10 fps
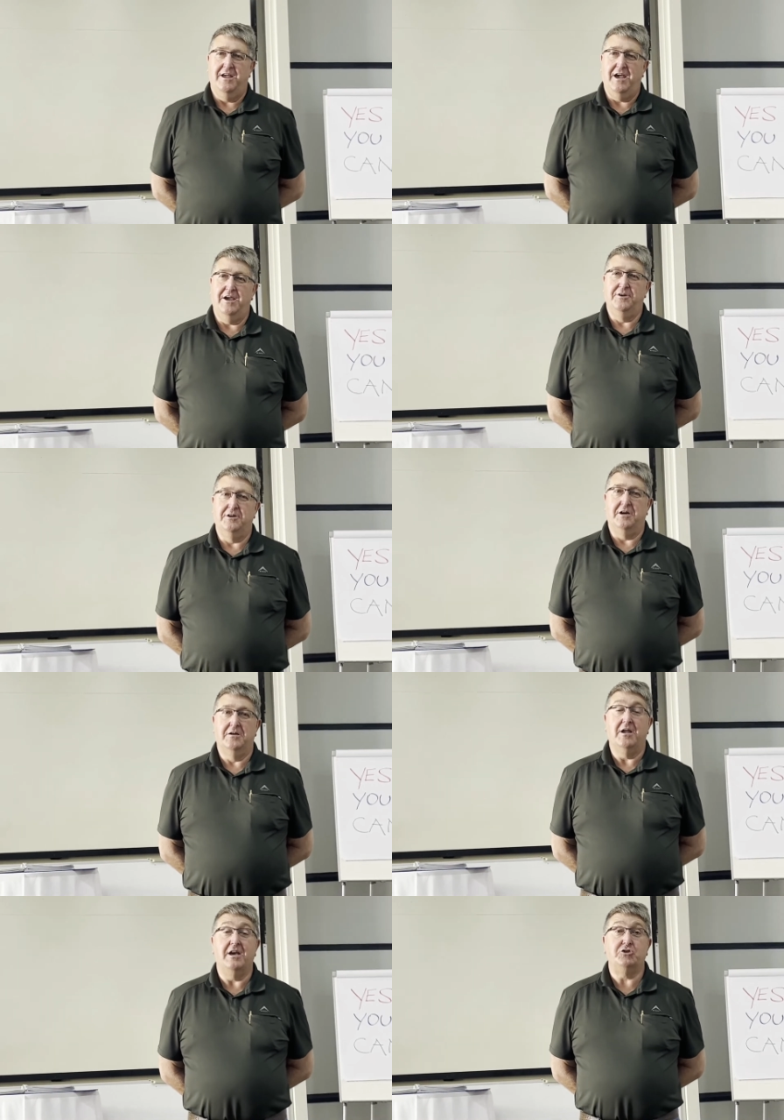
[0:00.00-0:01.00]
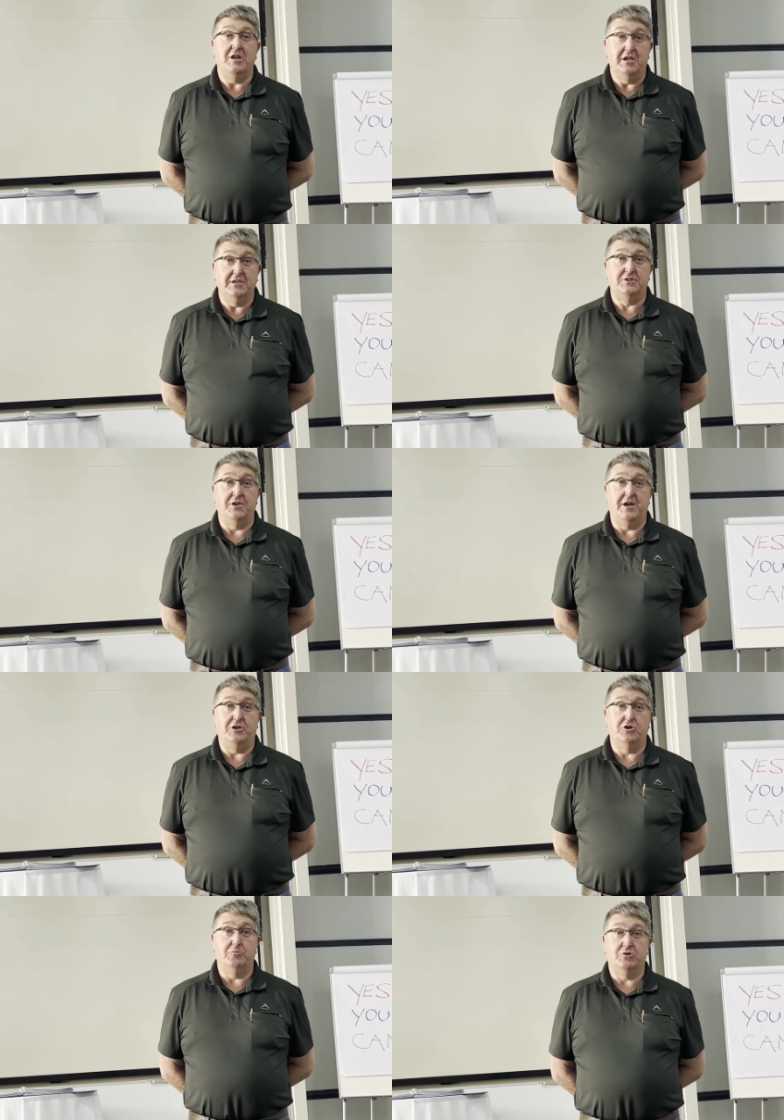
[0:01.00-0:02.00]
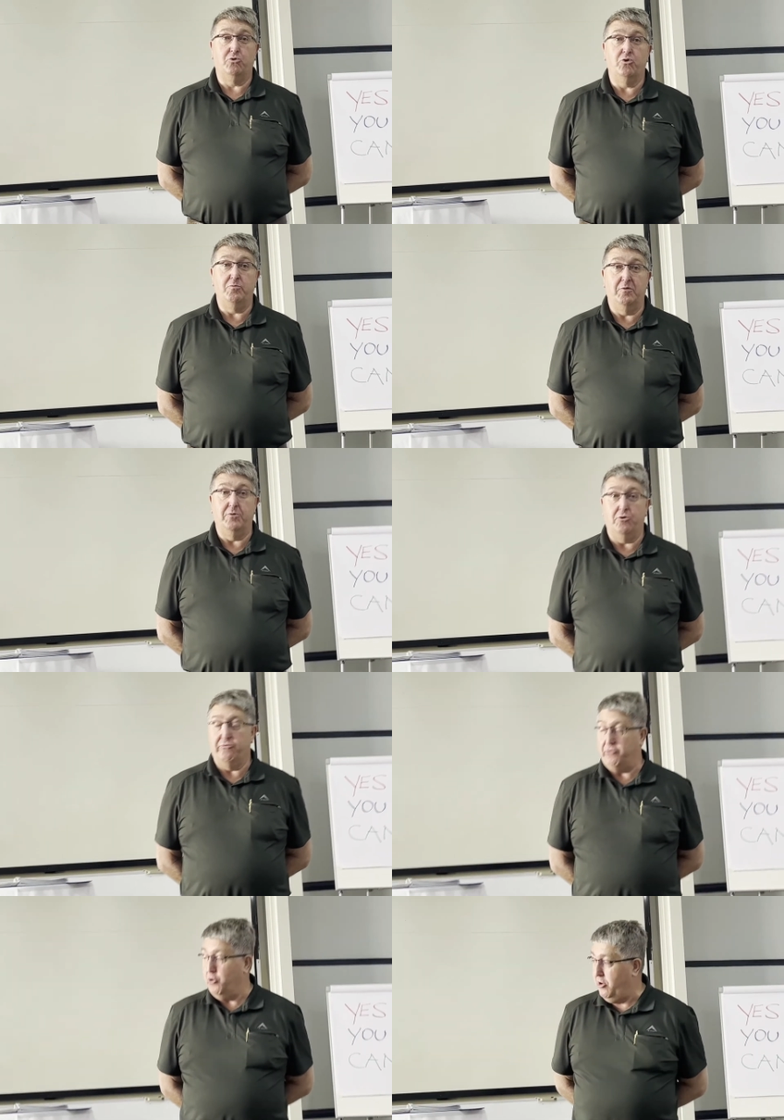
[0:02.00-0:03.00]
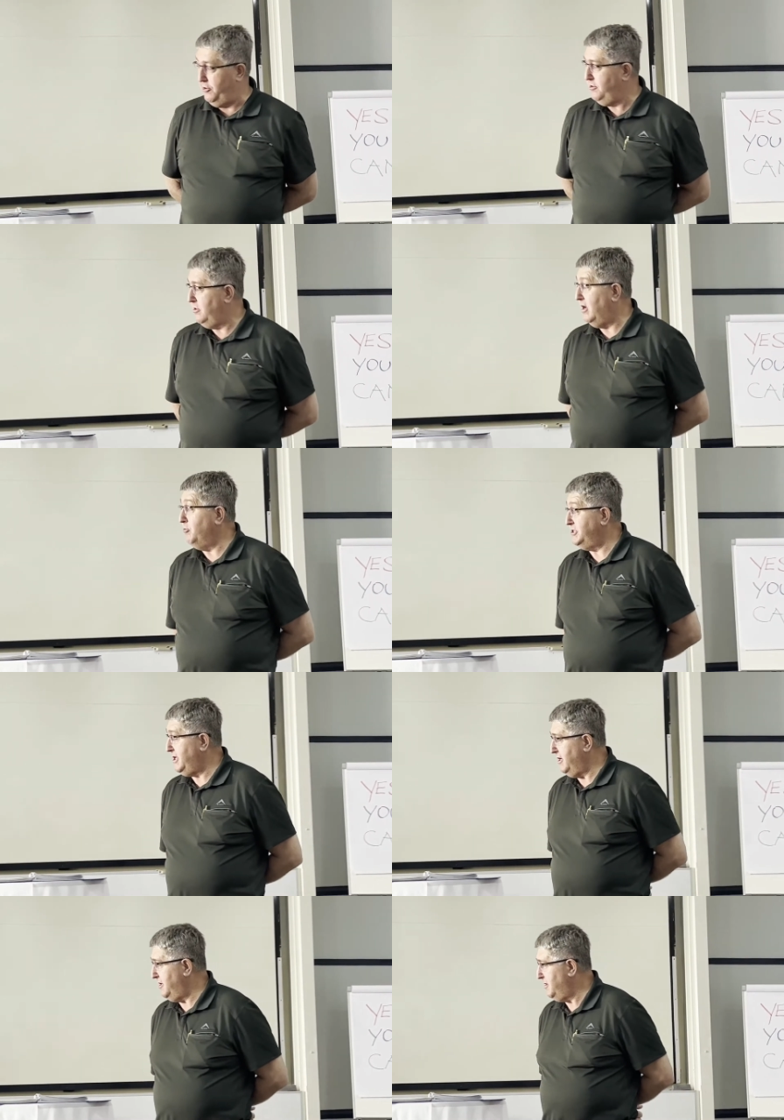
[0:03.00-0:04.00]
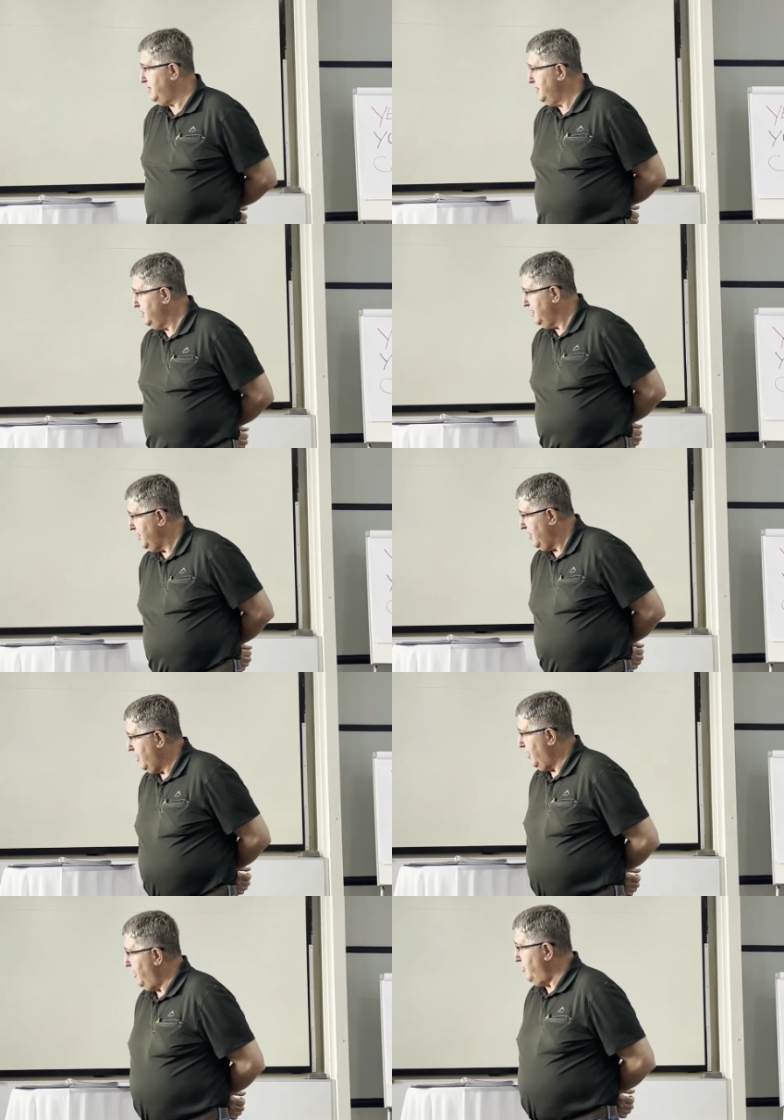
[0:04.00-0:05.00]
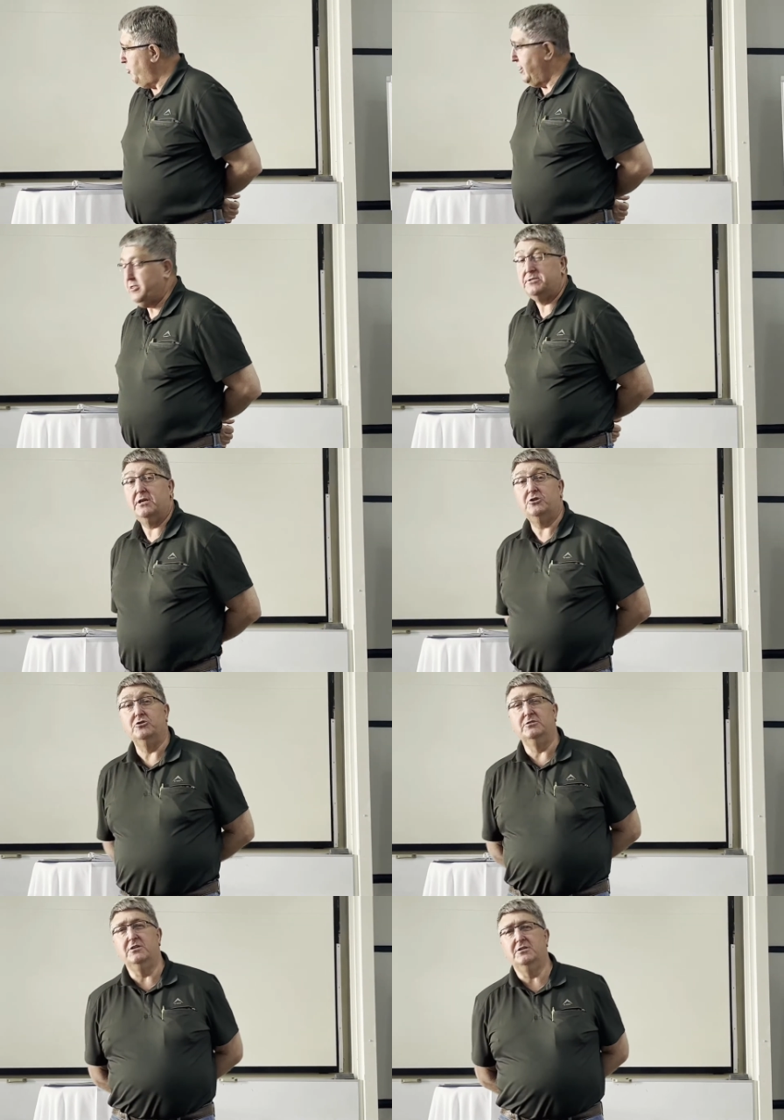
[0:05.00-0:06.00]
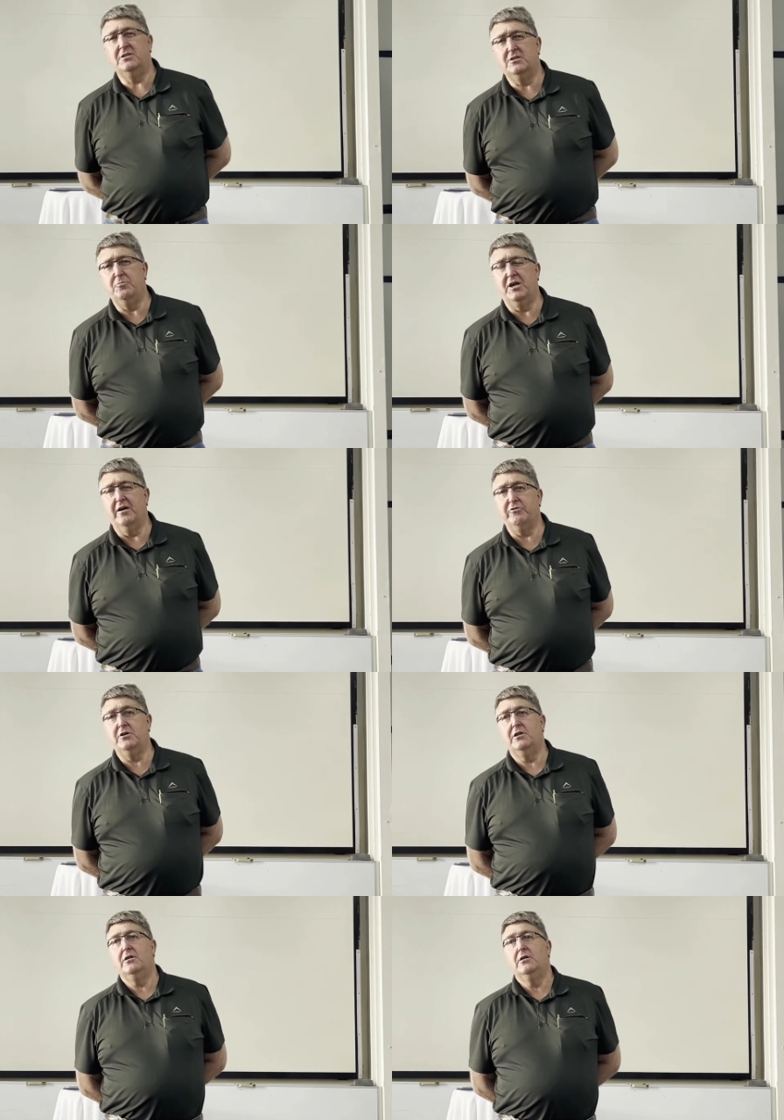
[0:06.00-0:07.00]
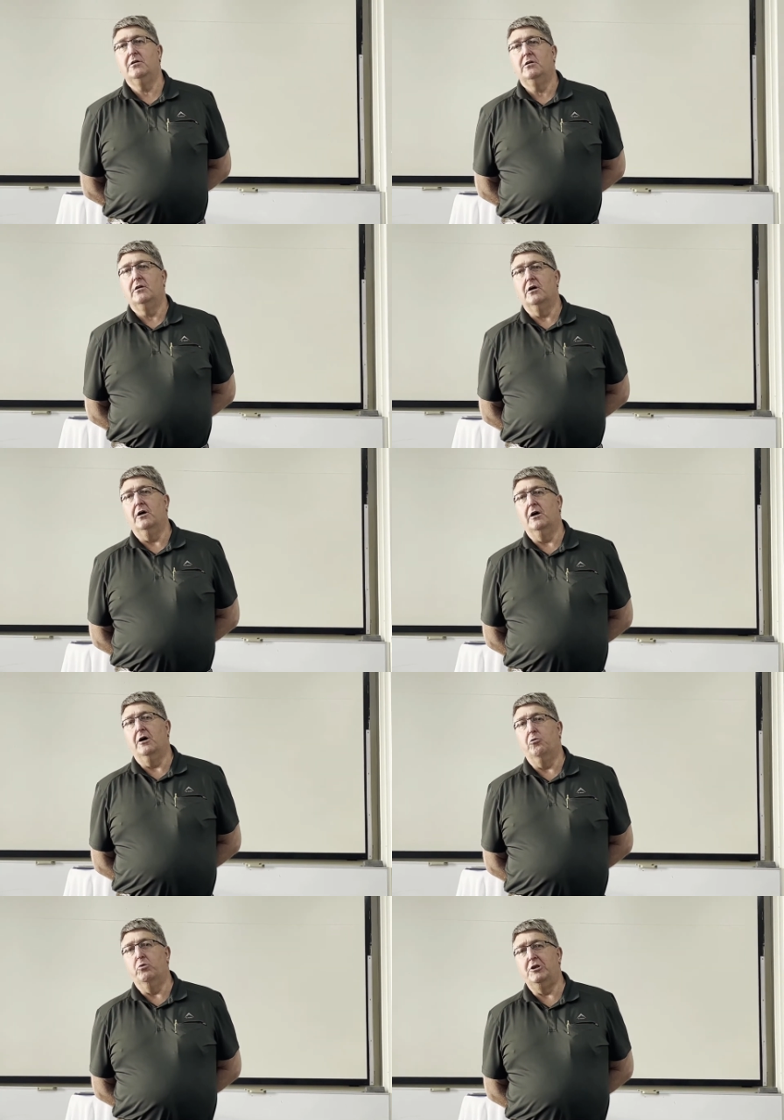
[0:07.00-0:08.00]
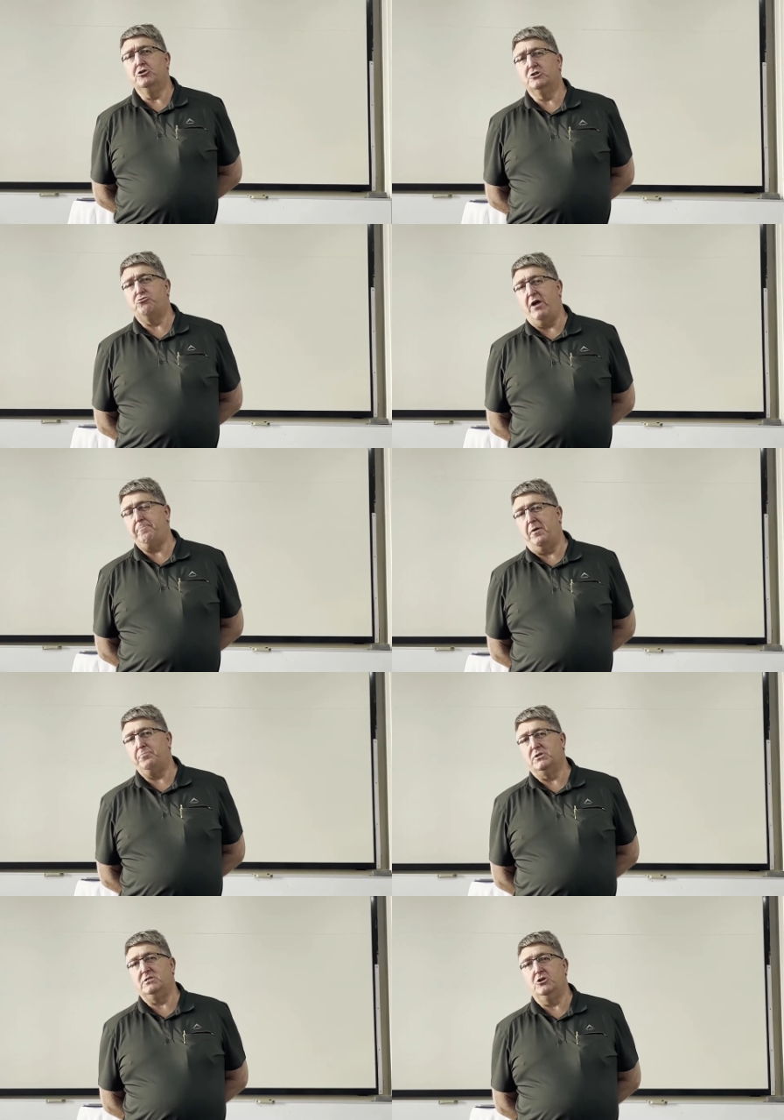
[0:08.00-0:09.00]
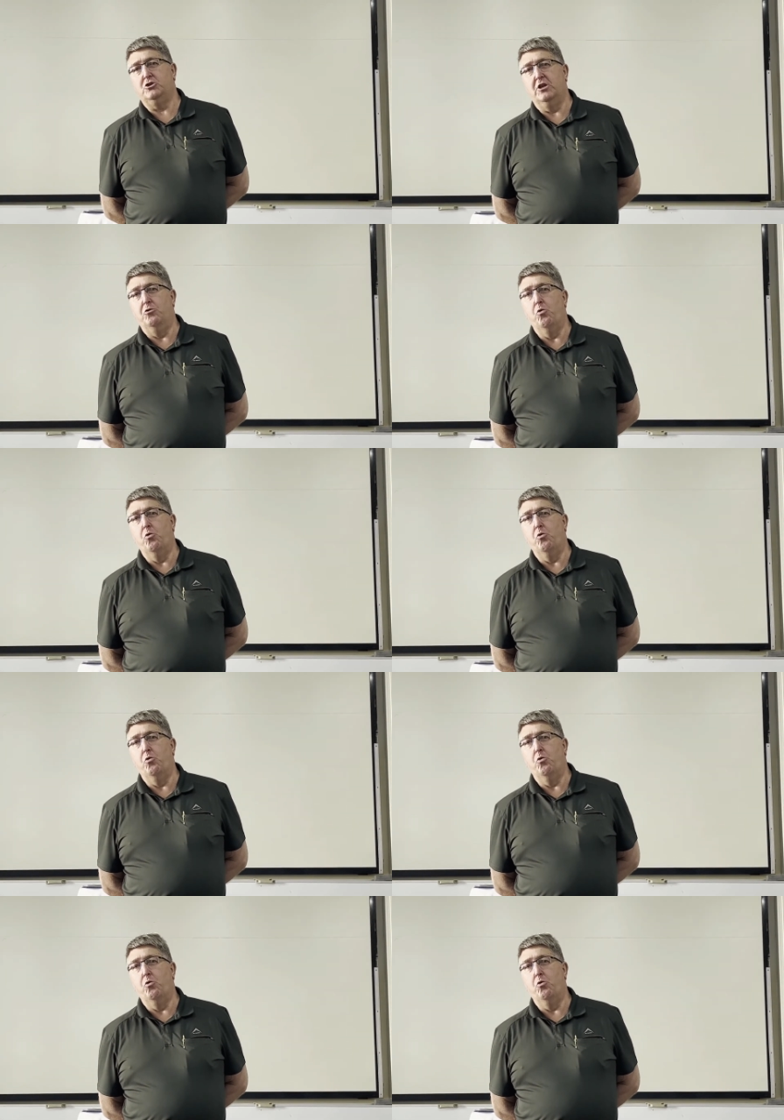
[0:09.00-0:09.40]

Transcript: And uh, actually yesterday Thomas caught me a bit off guard. I was here in one of the sessions and he said to me, Gavin, uh, will you just wrap up the session in